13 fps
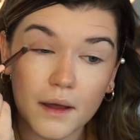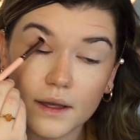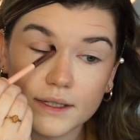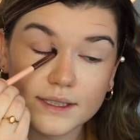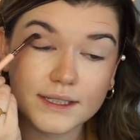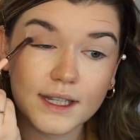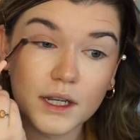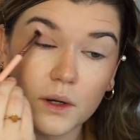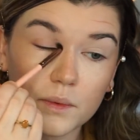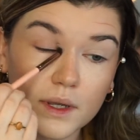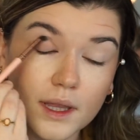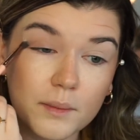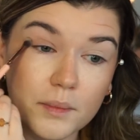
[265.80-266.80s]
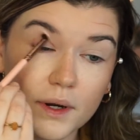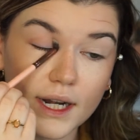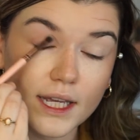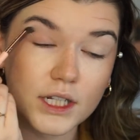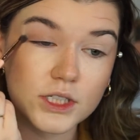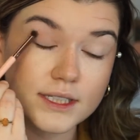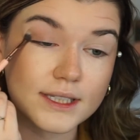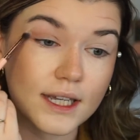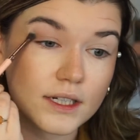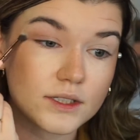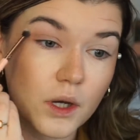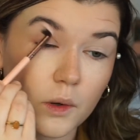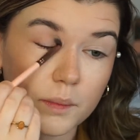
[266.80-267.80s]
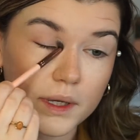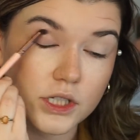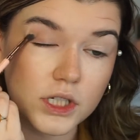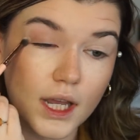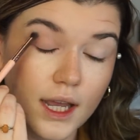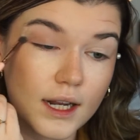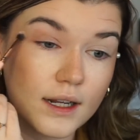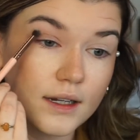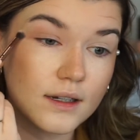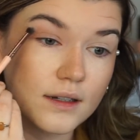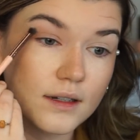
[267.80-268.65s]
This is like a really pretty, just like taupey shade.